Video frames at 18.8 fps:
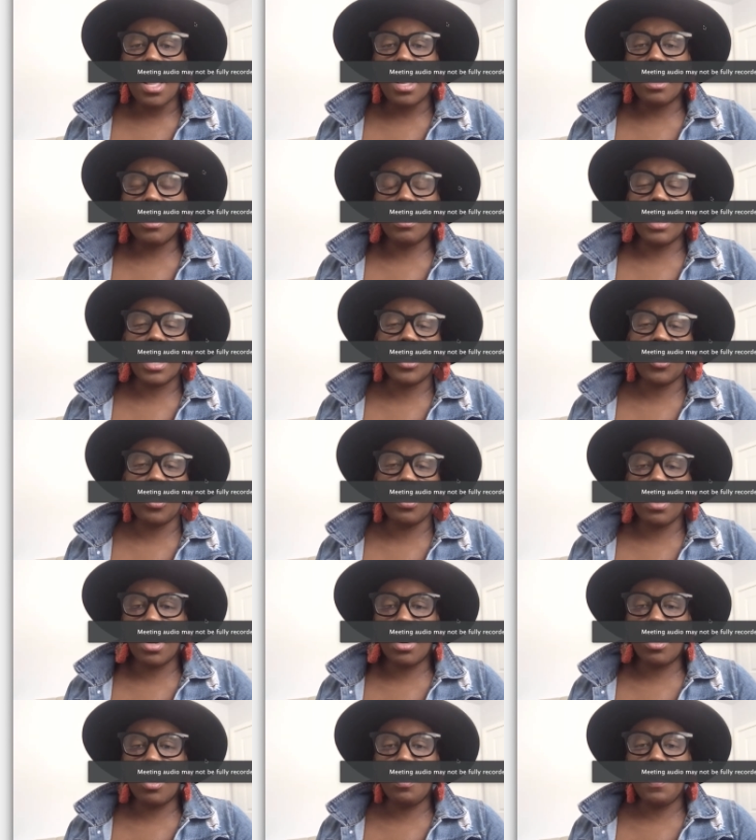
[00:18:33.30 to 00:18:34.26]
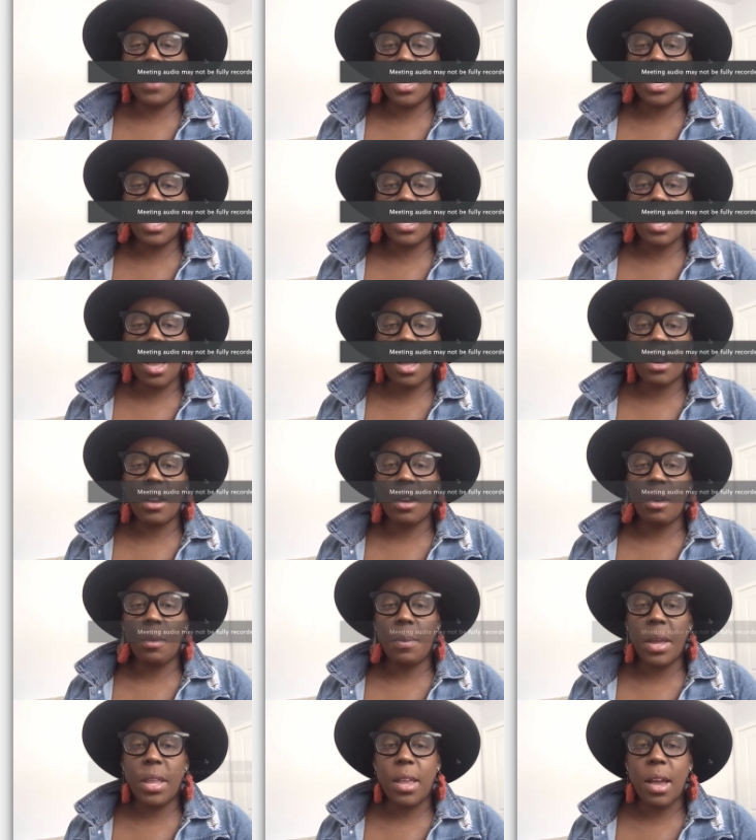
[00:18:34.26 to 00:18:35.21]
It'll let you know meeting
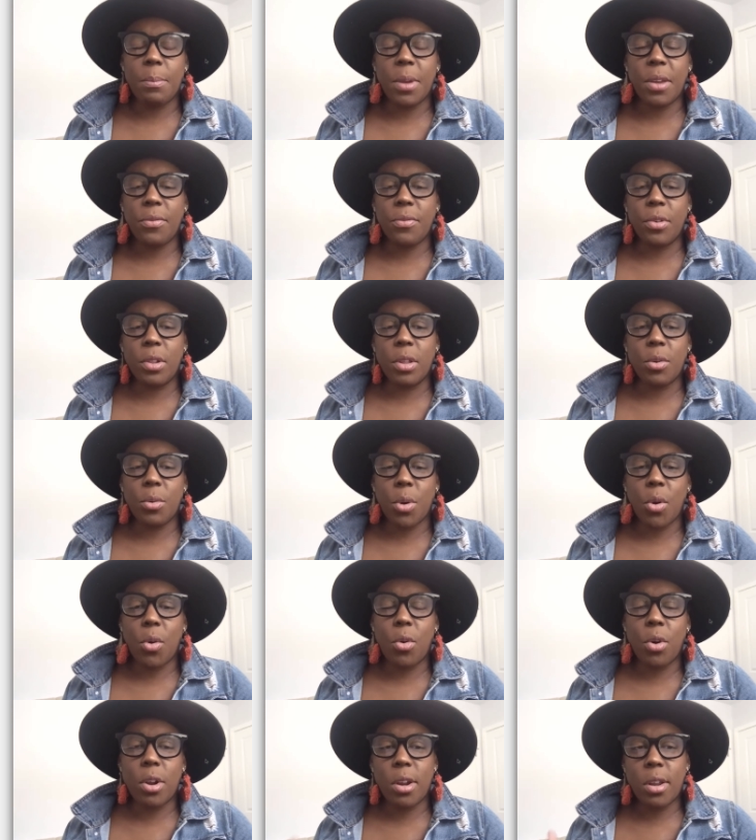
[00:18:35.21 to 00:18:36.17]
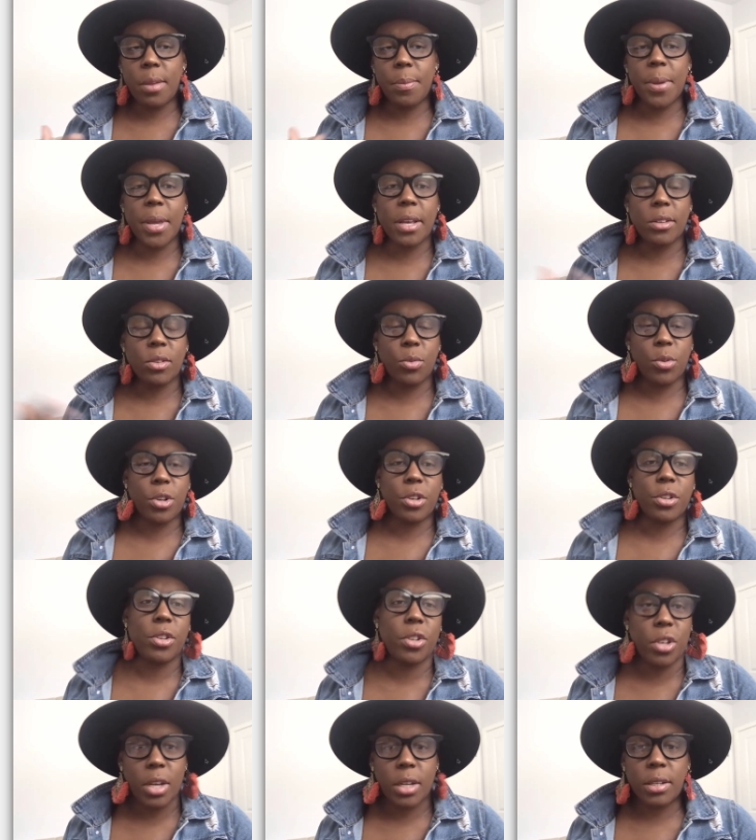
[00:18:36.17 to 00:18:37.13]
audio may not be fully recorded because we're
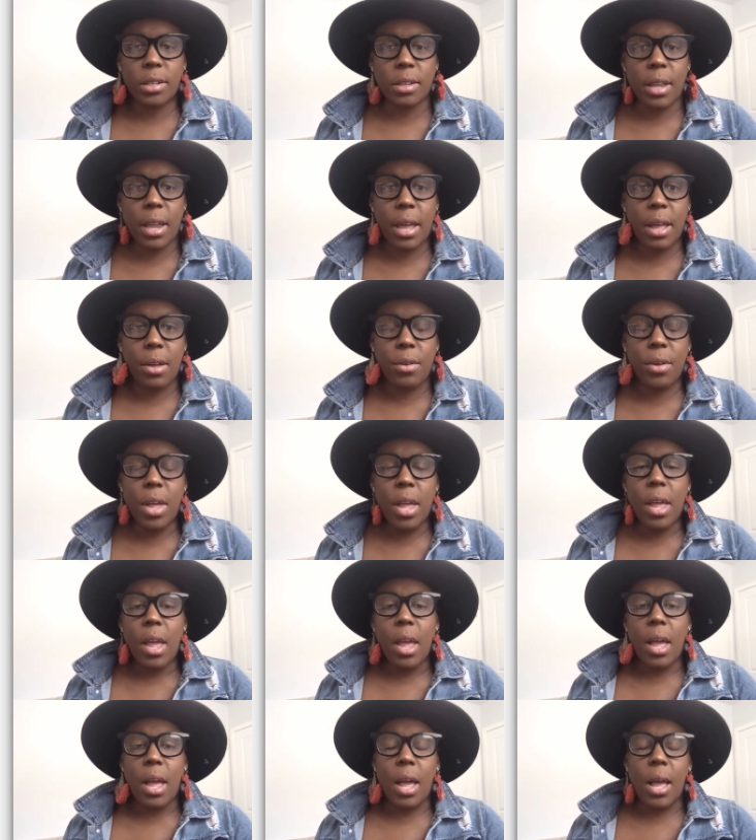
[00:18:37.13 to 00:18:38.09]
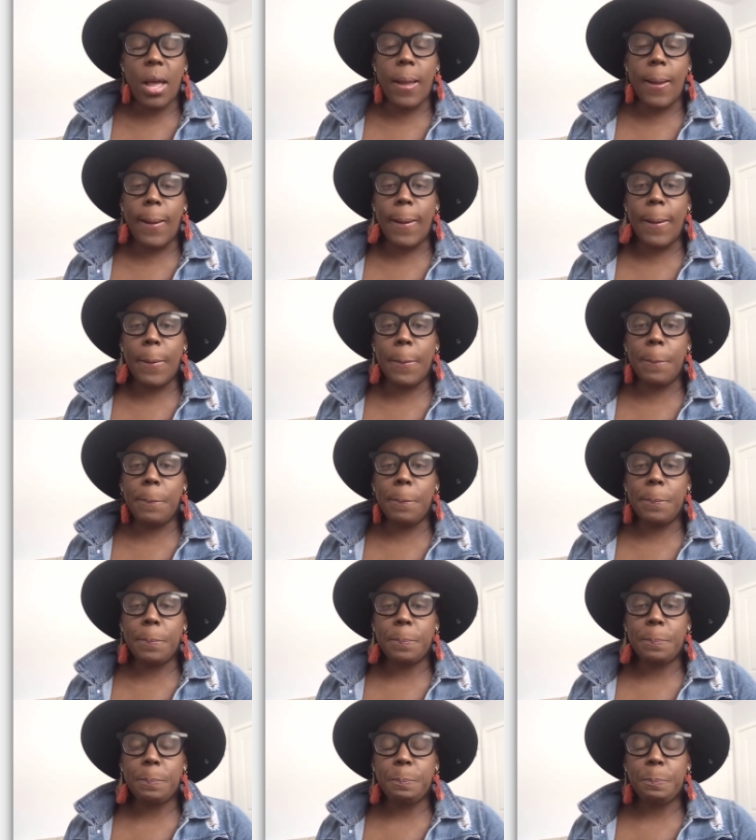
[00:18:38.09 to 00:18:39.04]
just now
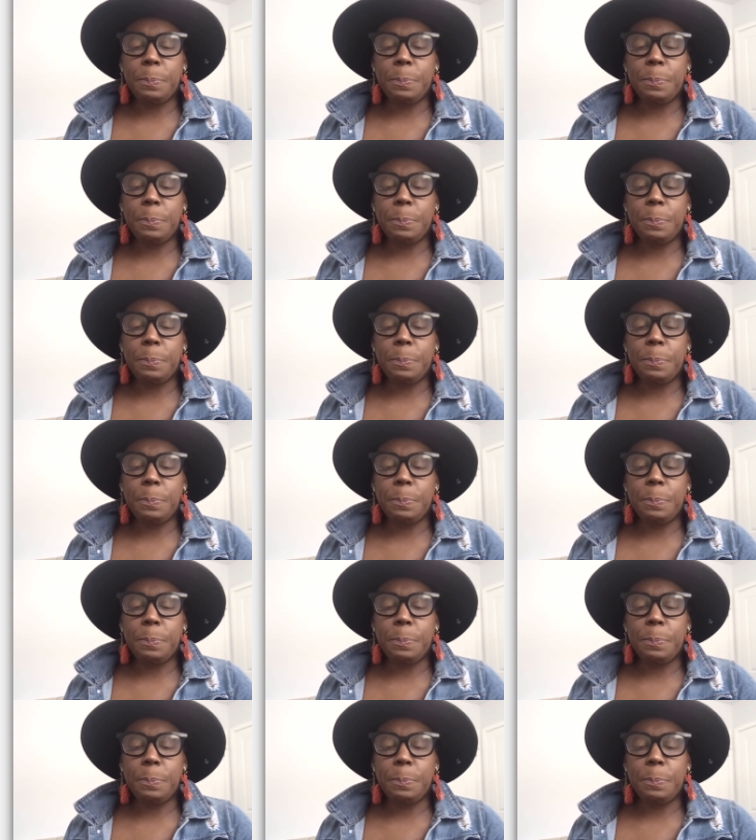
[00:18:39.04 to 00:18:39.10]
um,